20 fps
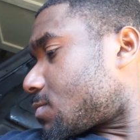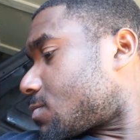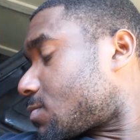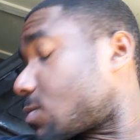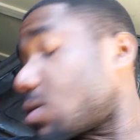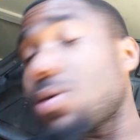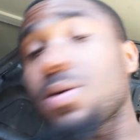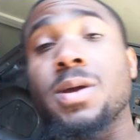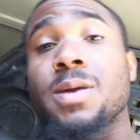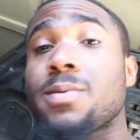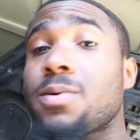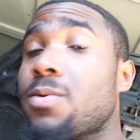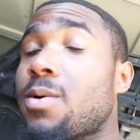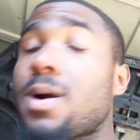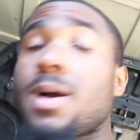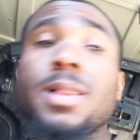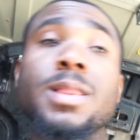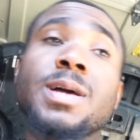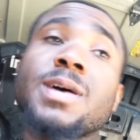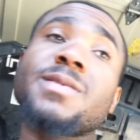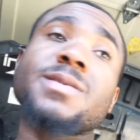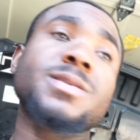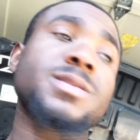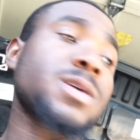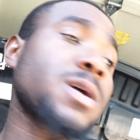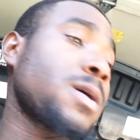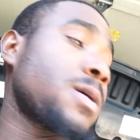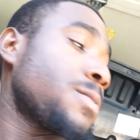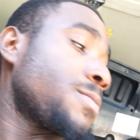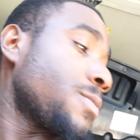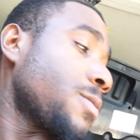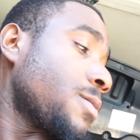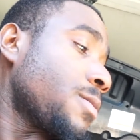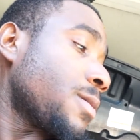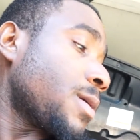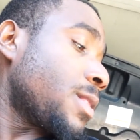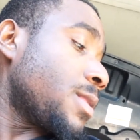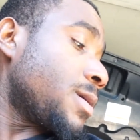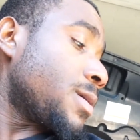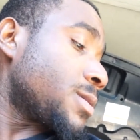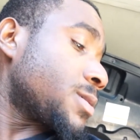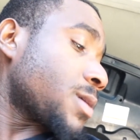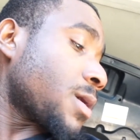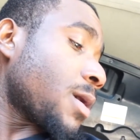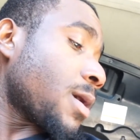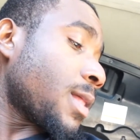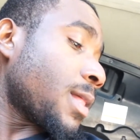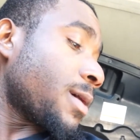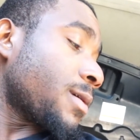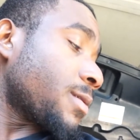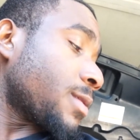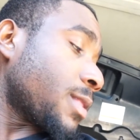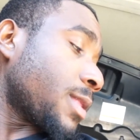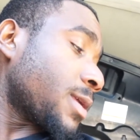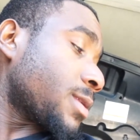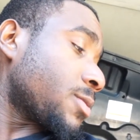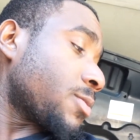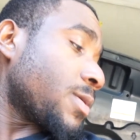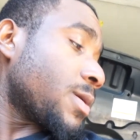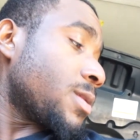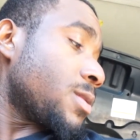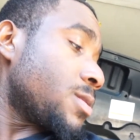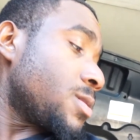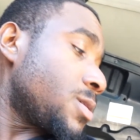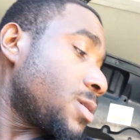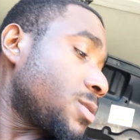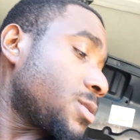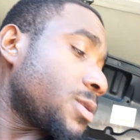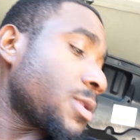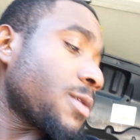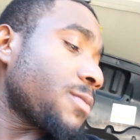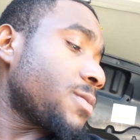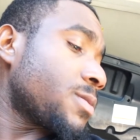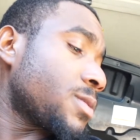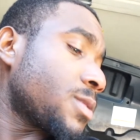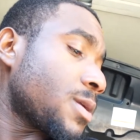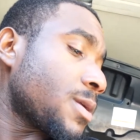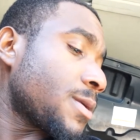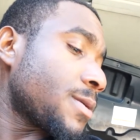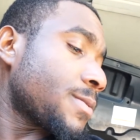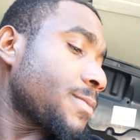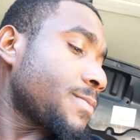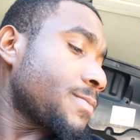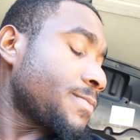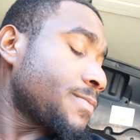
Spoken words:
don't get me wrong, I love this car, bro. I love this car. I like the way it looks and everything.